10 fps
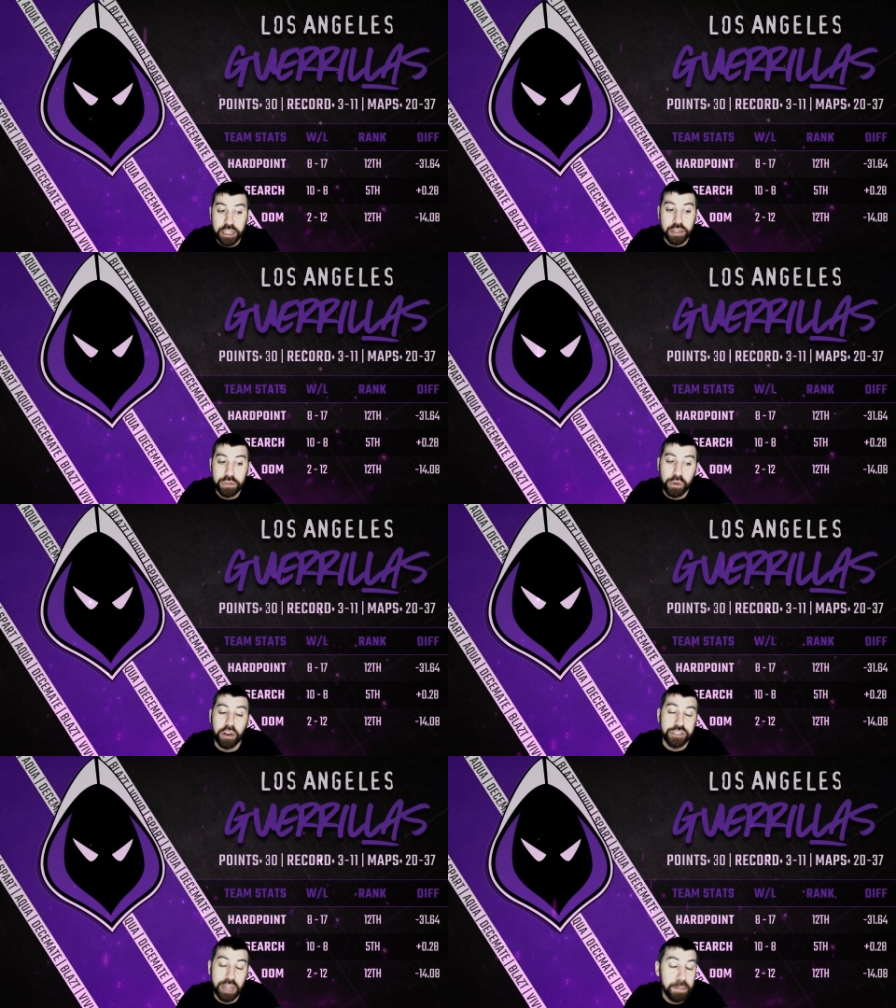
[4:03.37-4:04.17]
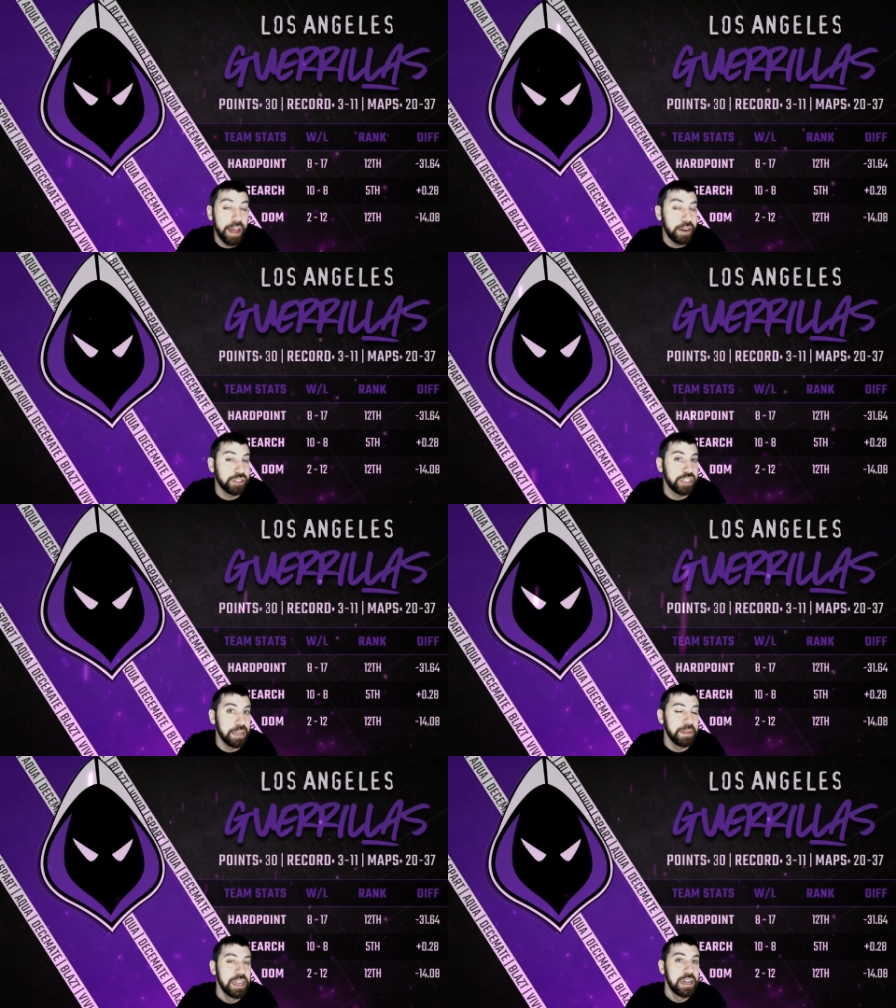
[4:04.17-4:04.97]
good New York Subliners
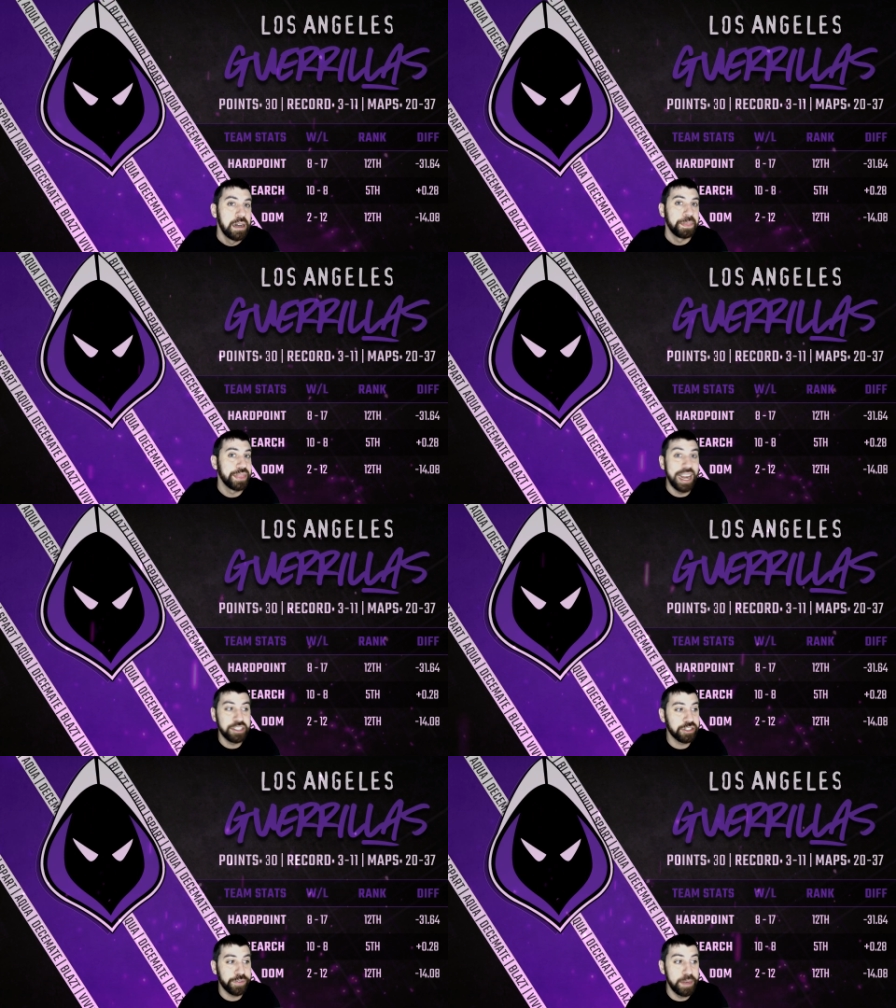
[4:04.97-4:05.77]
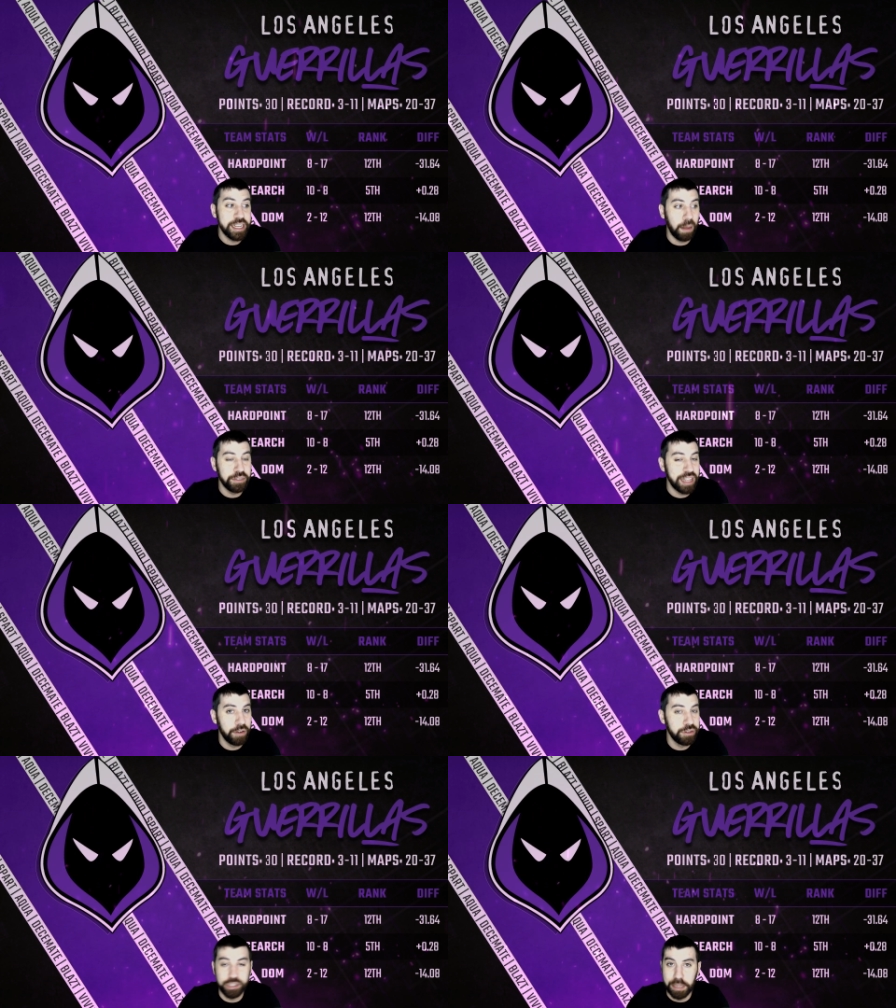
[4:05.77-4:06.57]
team that just for me comes
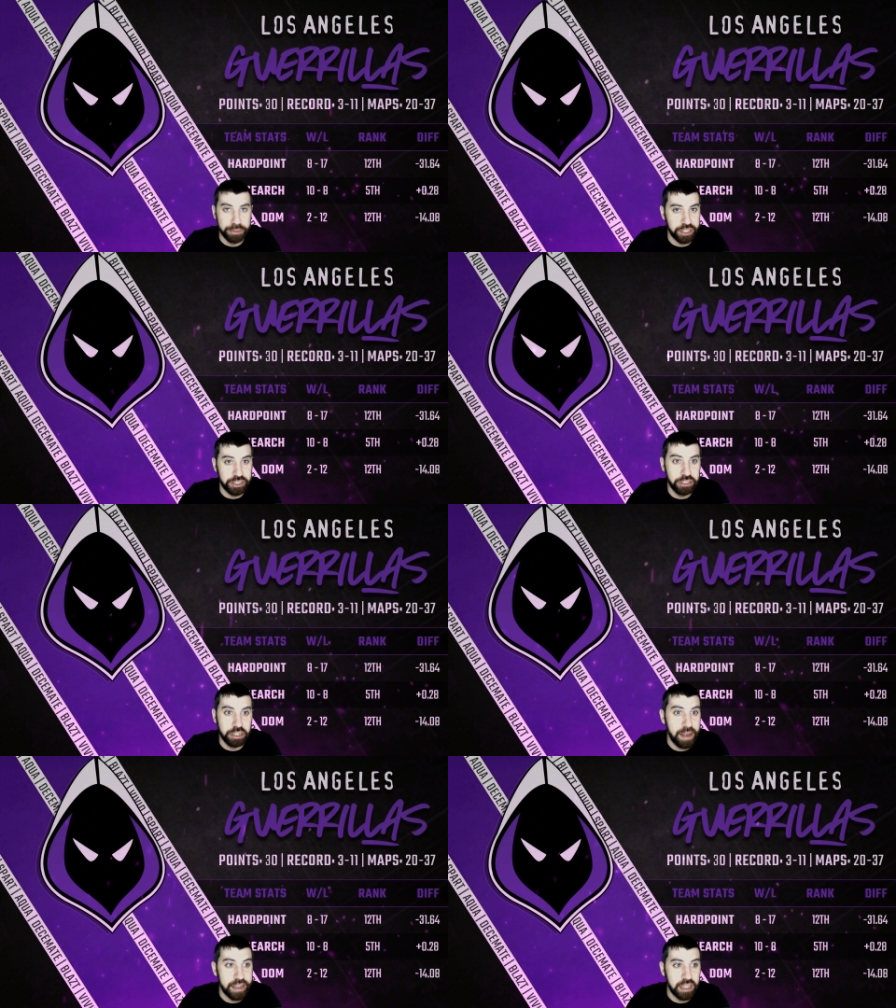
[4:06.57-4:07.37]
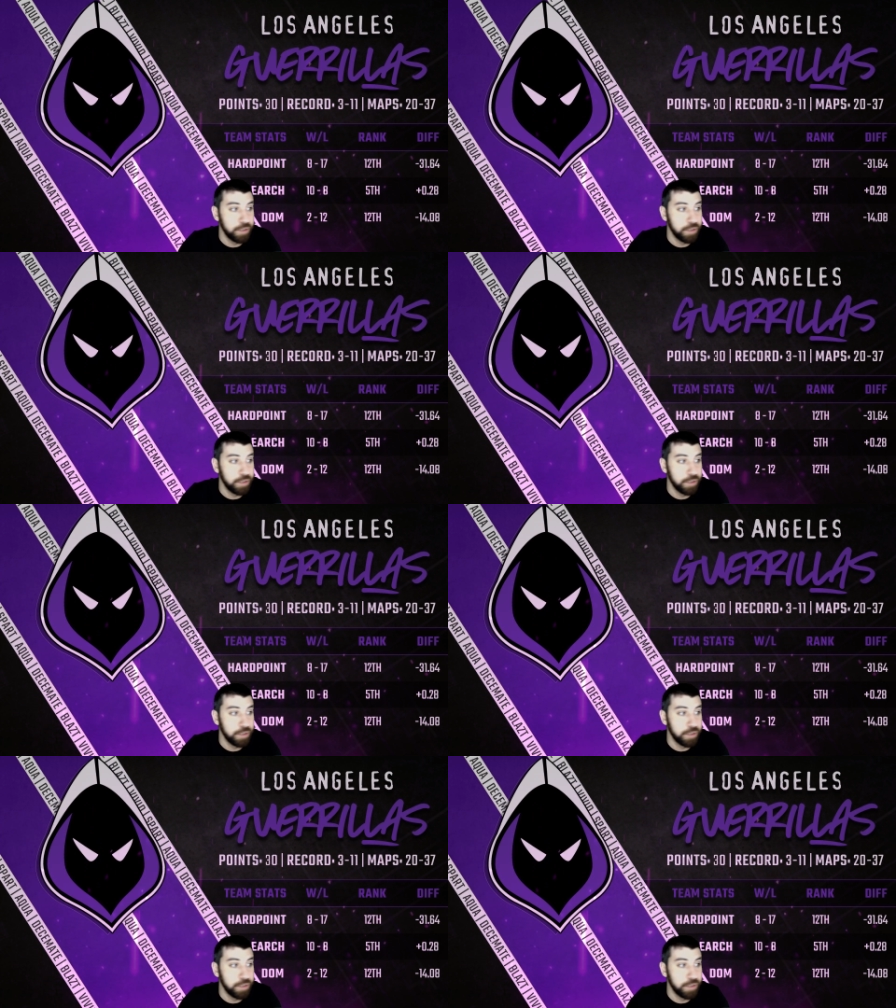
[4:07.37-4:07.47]
down to simple decision making.